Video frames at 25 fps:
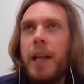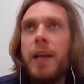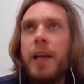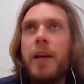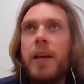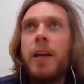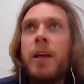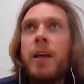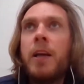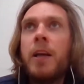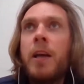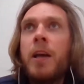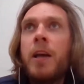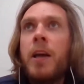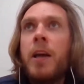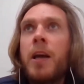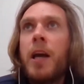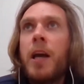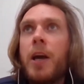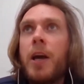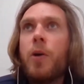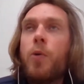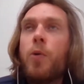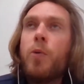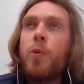And
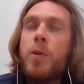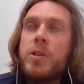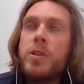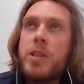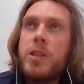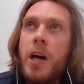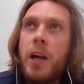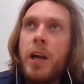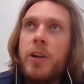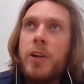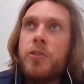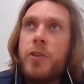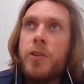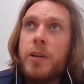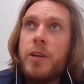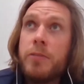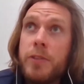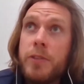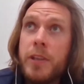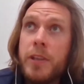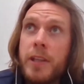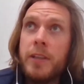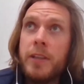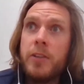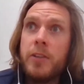it always kind of
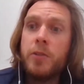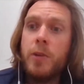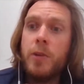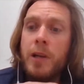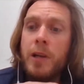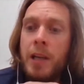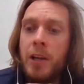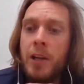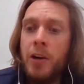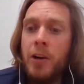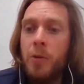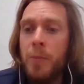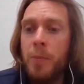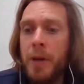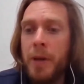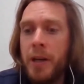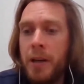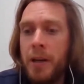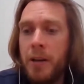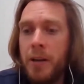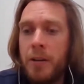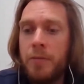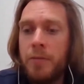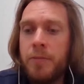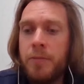drifted into a little
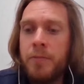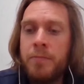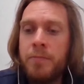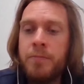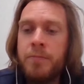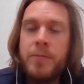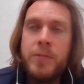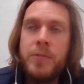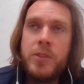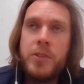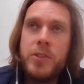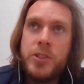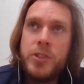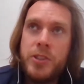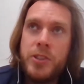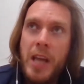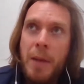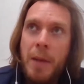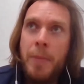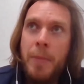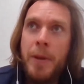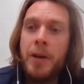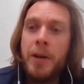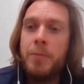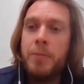bit of
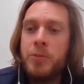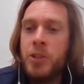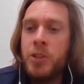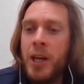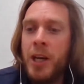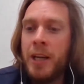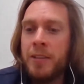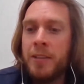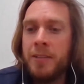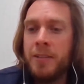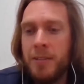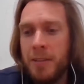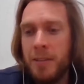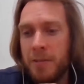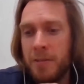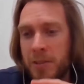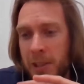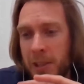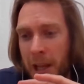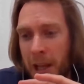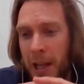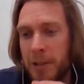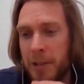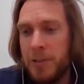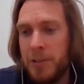
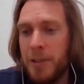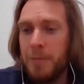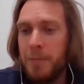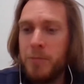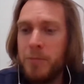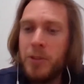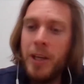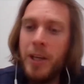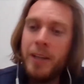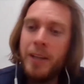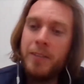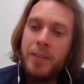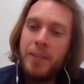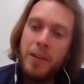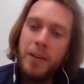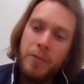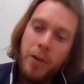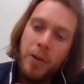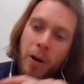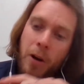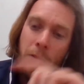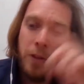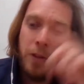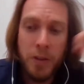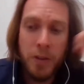semi-objective /
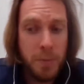subjective,